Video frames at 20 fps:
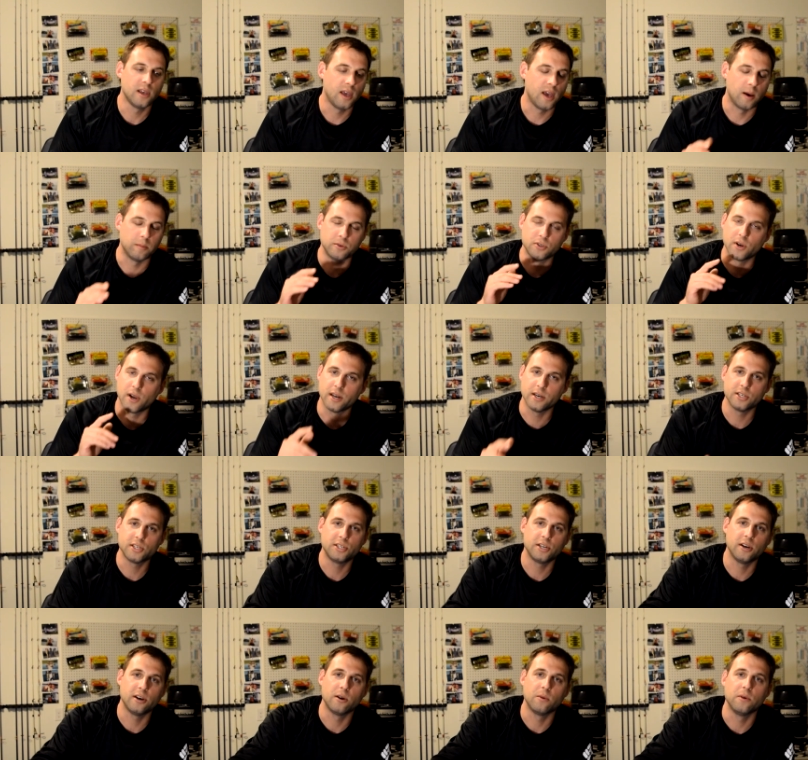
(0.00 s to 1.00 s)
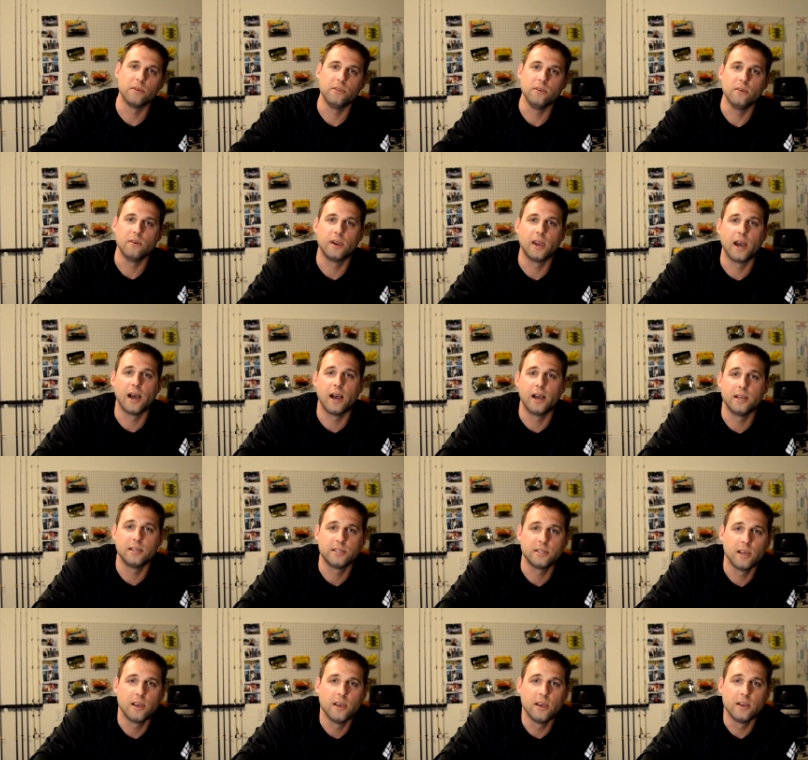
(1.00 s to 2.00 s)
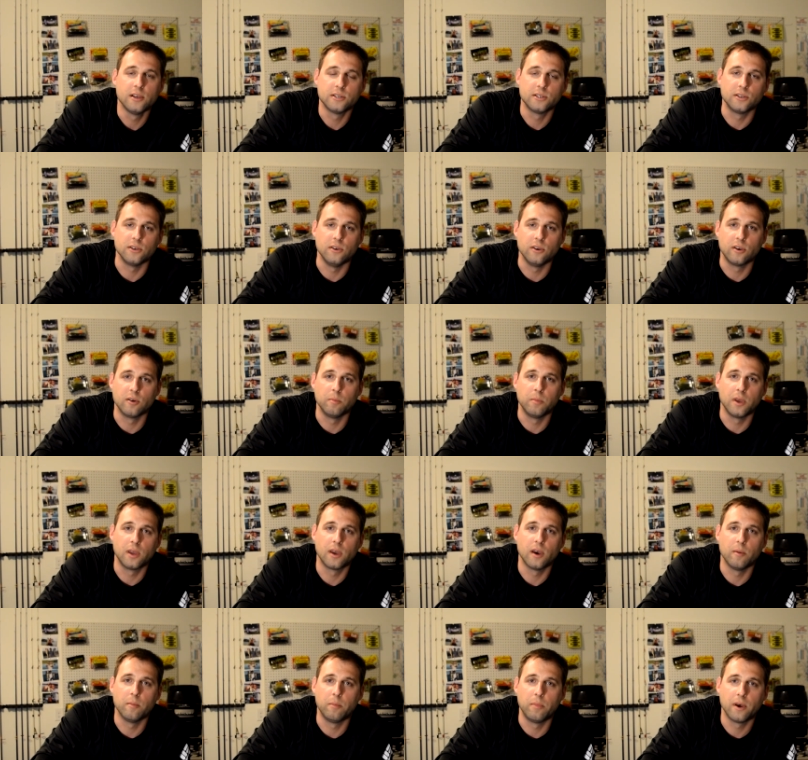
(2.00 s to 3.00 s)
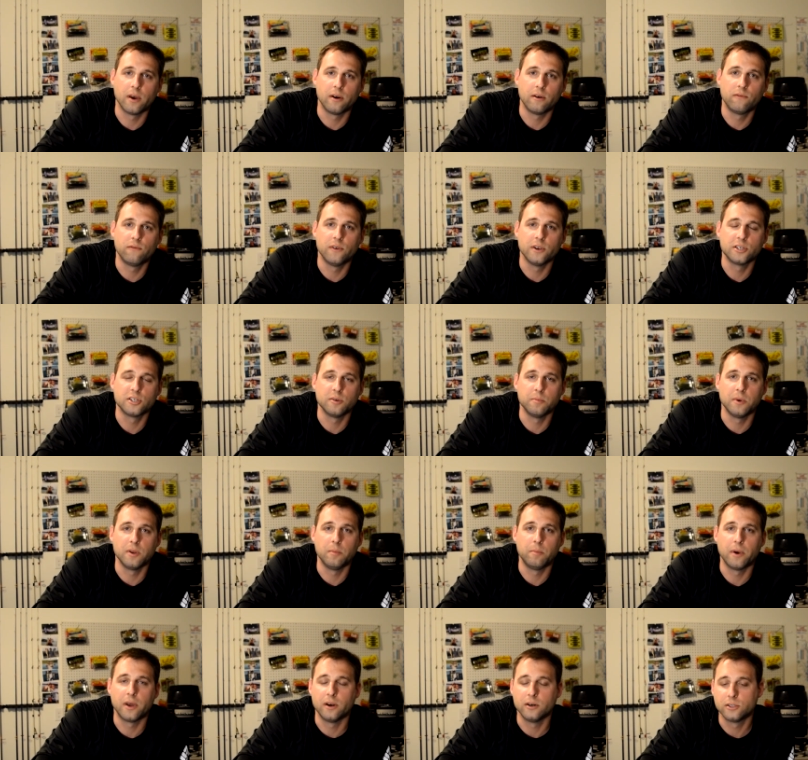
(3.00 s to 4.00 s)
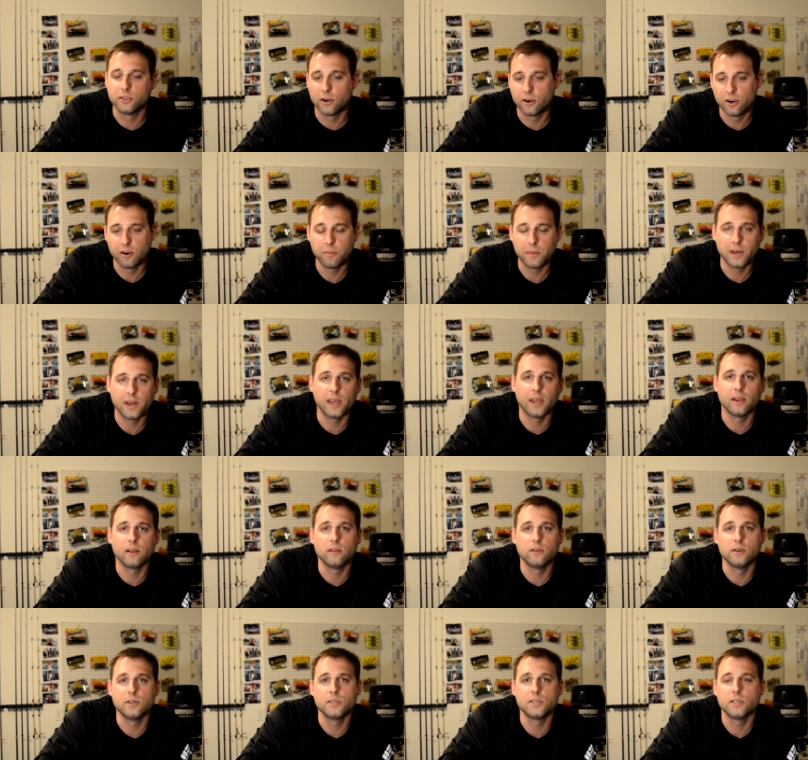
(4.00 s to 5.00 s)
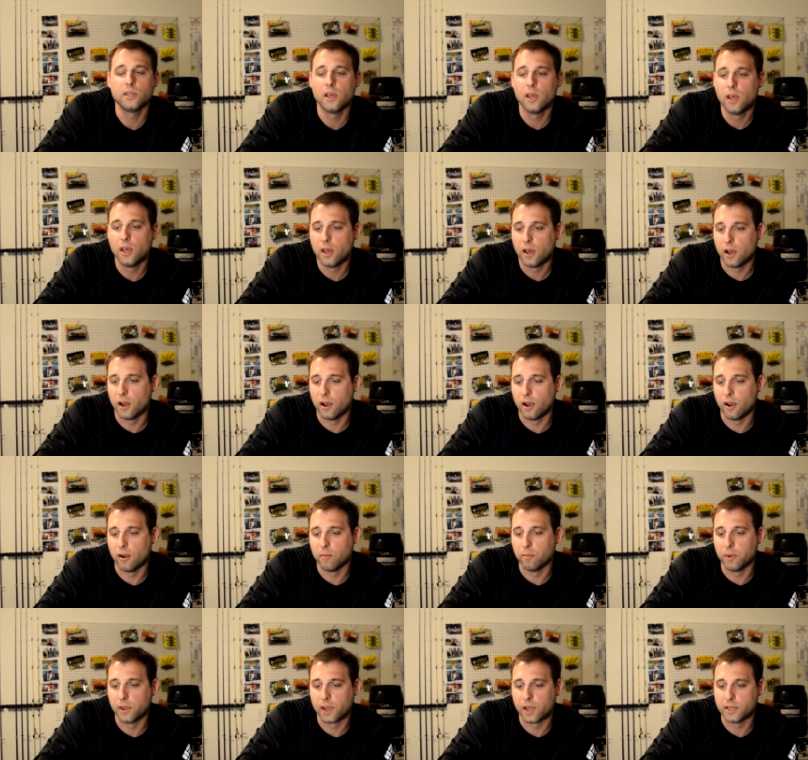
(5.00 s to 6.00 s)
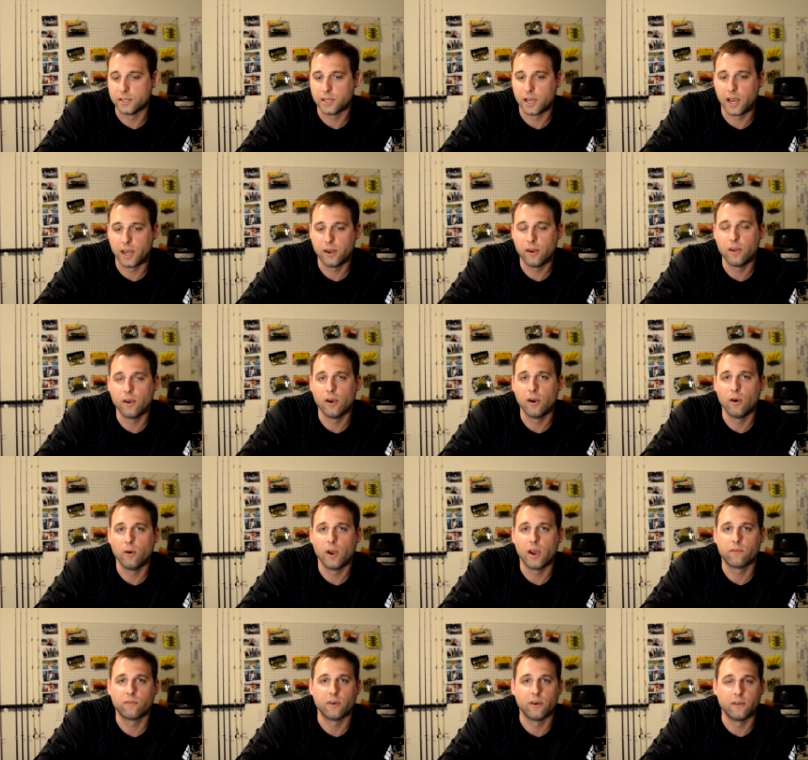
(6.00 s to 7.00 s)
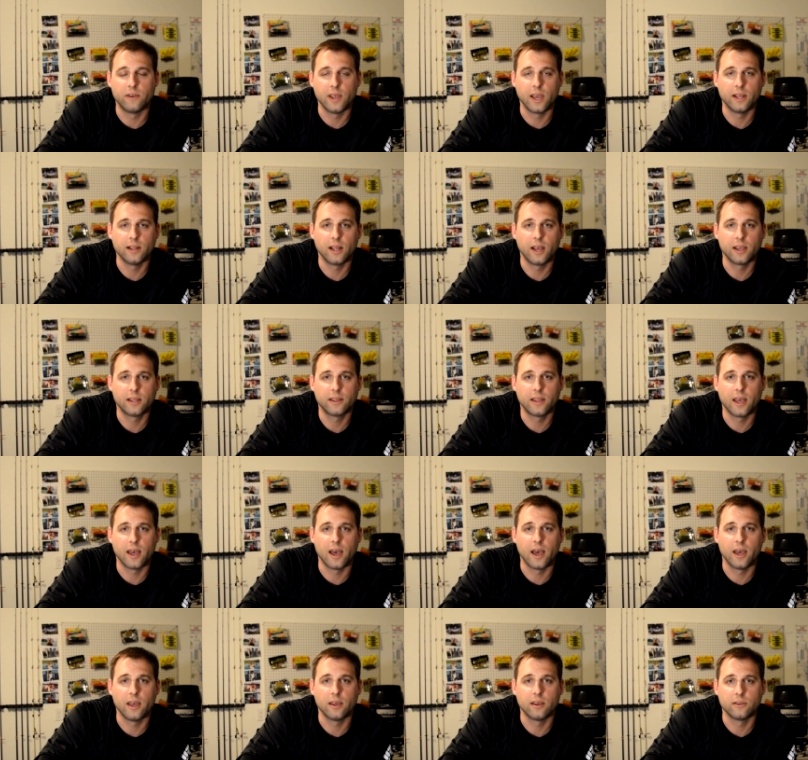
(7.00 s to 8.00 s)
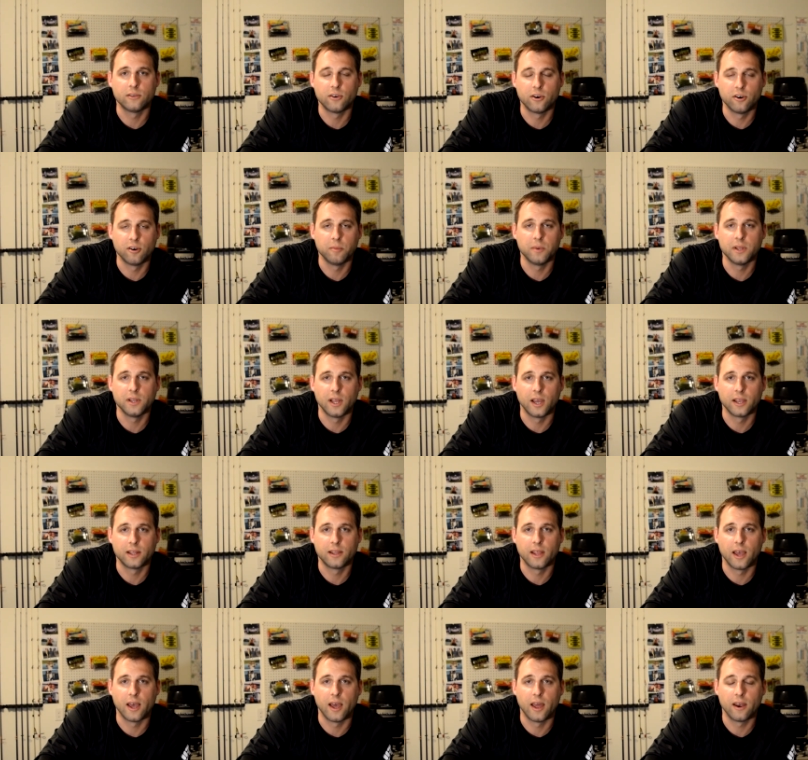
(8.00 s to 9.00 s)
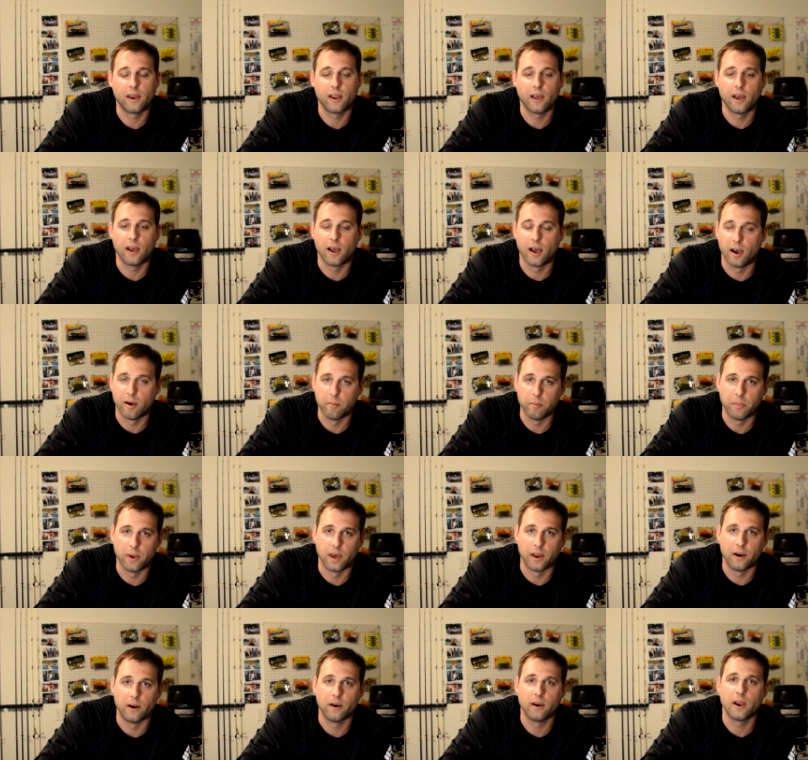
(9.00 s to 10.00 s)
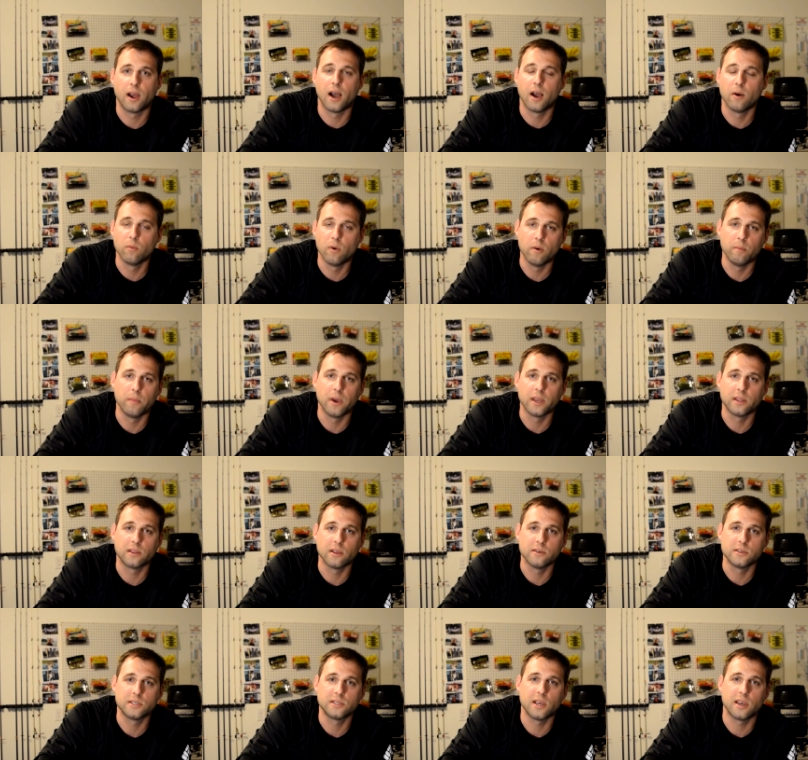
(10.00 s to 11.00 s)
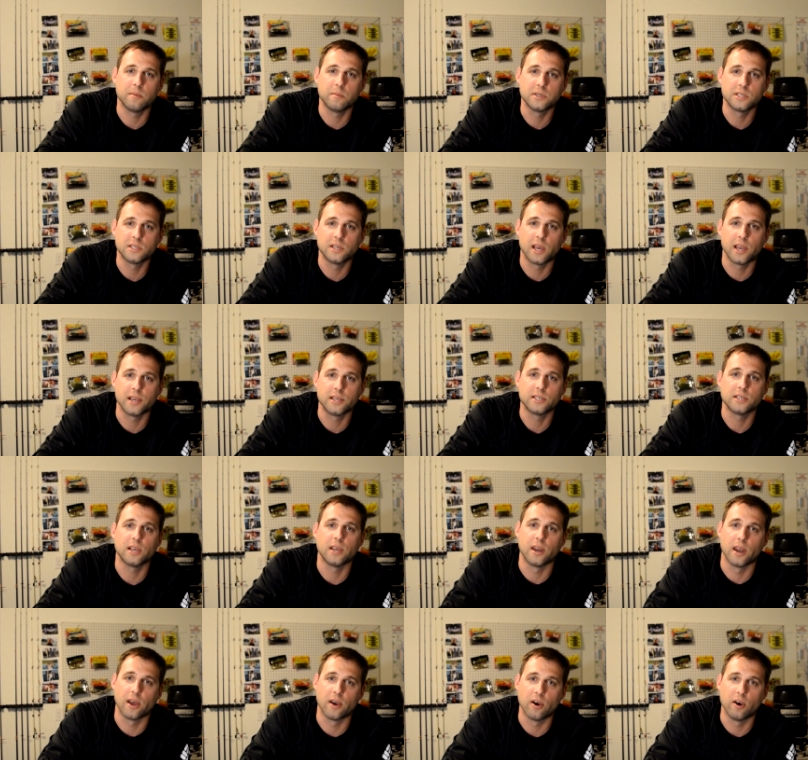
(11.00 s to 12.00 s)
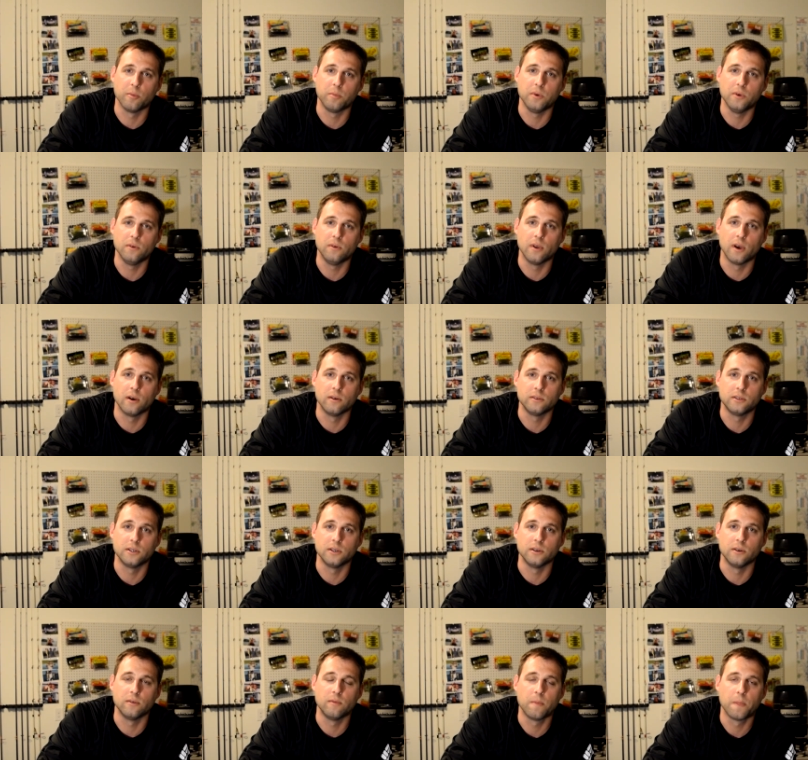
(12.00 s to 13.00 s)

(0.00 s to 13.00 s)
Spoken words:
I'm trying to share it with you guys so you can become better fishermen, better tournament anglers, because I know after a day like that, a tournament like that, I'm better. I won't make those same mistakes, and I hope you don't too.